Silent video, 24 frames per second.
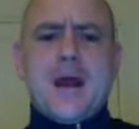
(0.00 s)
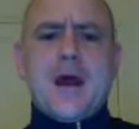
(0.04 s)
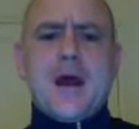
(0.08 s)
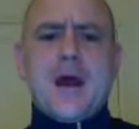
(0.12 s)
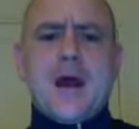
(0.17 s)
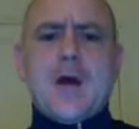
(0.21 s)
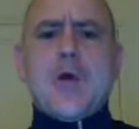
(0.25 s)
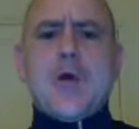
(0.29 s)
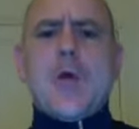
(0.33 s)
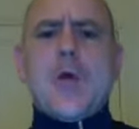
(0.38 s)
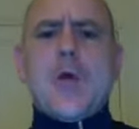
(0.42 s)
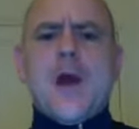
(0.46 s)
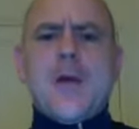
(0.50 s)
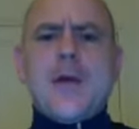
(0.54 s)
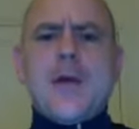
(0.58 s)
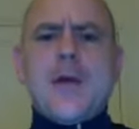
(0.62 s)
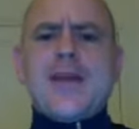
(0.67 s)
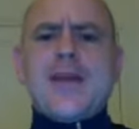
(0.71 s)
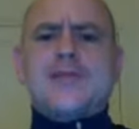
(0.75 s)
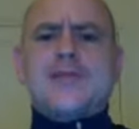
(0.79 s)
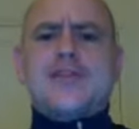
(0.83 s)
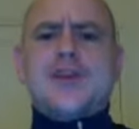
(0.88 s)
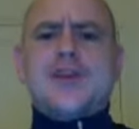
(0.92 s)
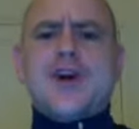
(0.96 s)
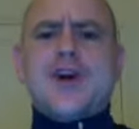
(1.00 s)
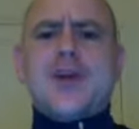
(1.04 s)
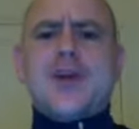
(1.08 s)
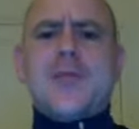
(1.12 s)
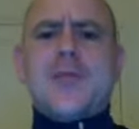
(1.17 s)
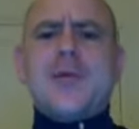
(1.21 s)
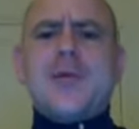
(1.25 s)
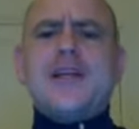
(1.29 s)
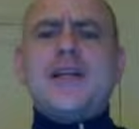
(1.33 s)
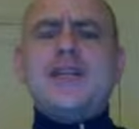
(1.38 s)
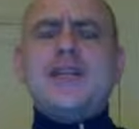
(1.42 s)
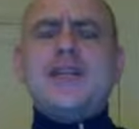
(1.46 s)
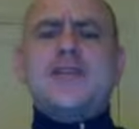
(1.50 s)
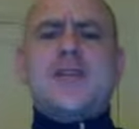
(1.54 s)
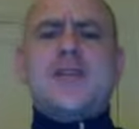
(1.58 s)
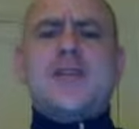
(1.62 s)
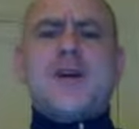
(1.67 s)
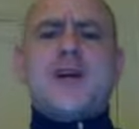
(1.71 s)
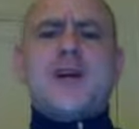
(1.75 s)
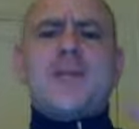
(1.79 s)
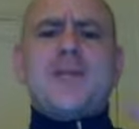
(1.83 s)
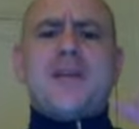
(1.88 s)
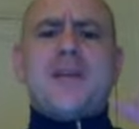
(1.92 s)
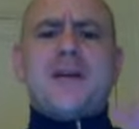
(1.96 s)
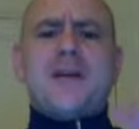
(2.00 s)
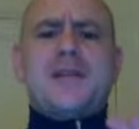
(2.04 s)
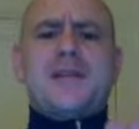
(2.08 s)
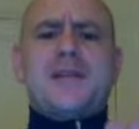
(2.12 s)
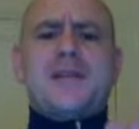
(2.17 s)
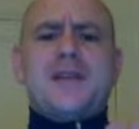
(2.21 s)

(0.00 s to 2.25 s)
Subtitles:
And we have to talk. We didn't talk about